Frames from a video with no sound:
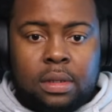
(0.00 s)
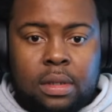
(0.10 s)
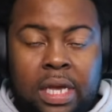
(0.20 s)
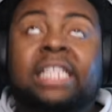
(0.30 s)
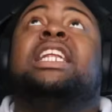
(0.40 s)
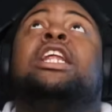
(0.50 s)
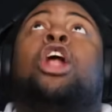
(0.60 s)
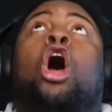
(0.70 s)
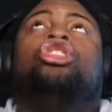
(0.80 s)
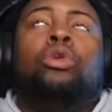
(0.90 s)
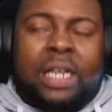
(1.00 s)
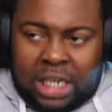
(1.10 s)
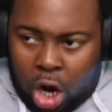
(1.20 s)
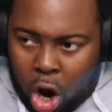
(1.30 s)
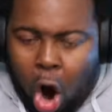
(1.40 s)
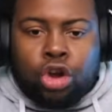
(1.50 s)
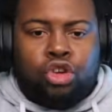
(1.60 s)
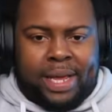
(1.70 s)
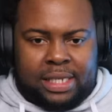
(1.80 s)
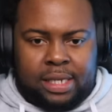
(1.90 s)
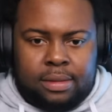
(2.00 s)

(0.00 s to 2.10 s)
It's an inarguous argument.